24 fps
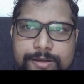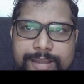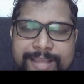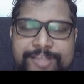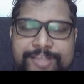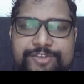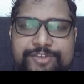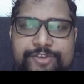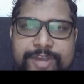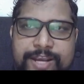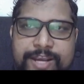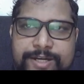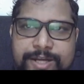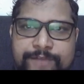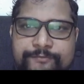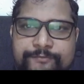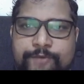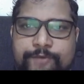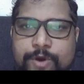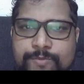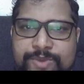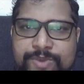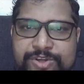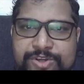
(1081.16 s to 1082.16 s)
extract
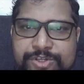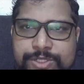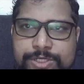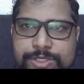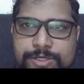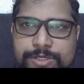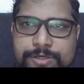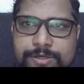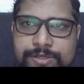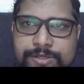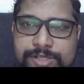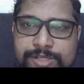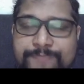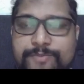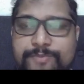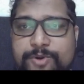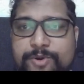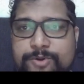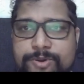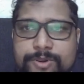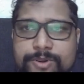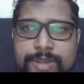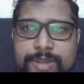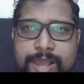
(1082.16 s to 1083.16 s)
information,
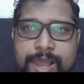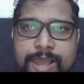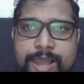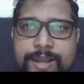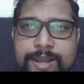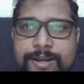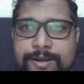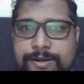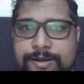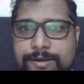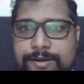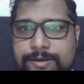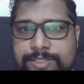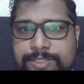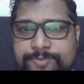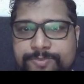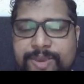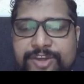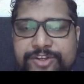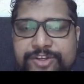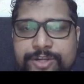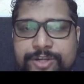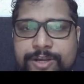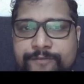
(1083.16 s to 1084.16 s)
temporal and
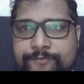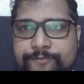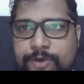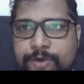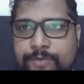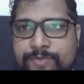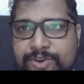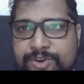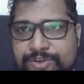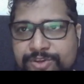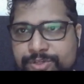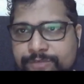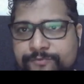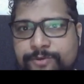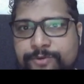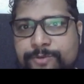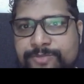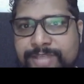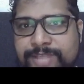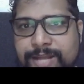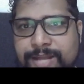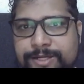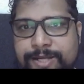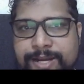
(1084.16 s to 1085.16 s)
spatial information
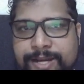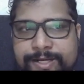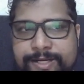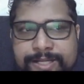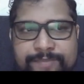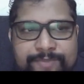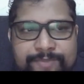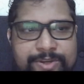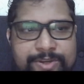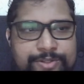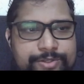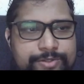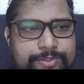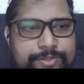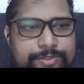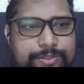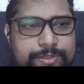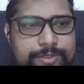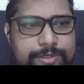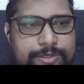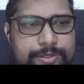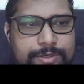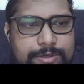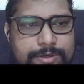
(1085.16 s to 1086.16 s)
from satellite images.